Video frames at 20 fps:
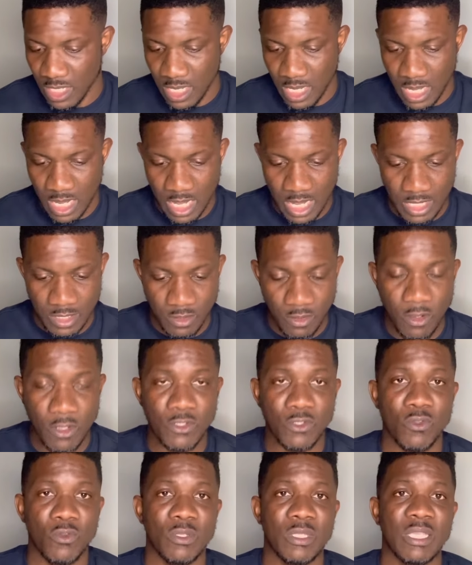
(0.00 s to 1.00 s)
And
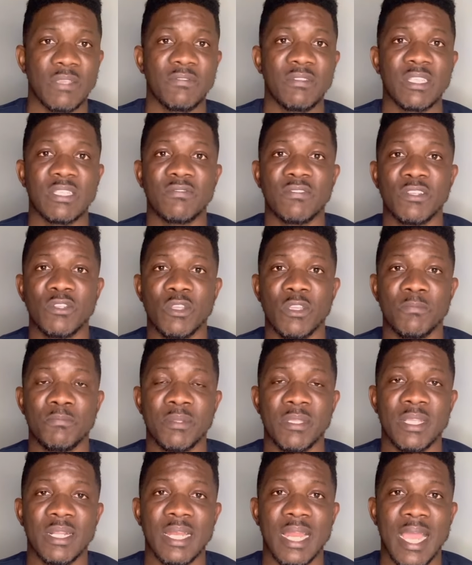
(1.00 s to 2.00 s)
also give this video a
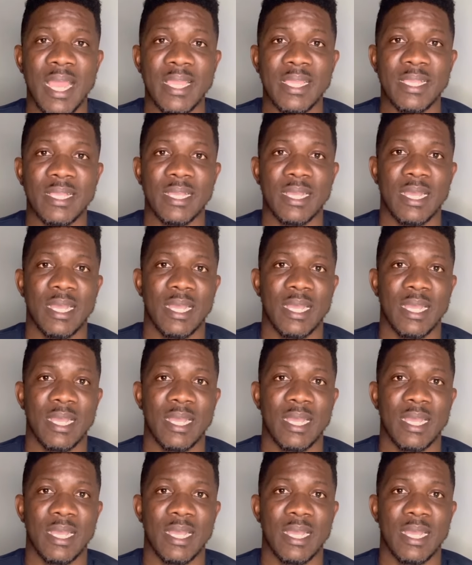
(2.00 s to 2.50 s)
big like